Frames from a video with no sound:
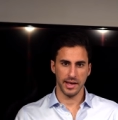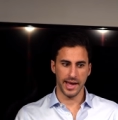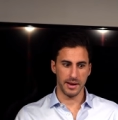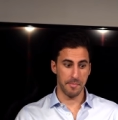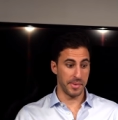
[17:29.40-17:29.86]

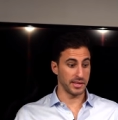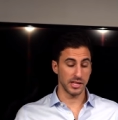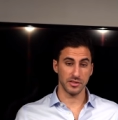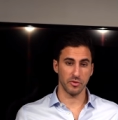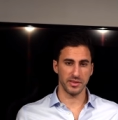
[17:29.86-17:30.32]
and
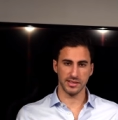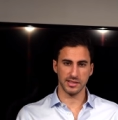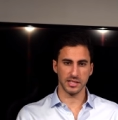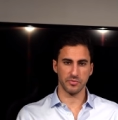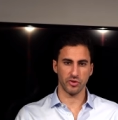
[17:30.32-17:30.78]
millions of
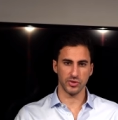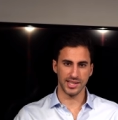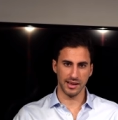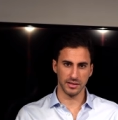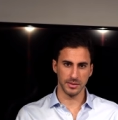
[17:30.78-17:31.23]
businesses for
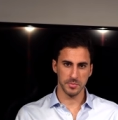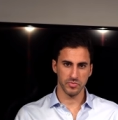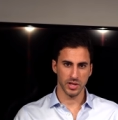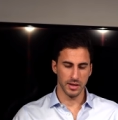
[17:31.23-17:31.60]
sale.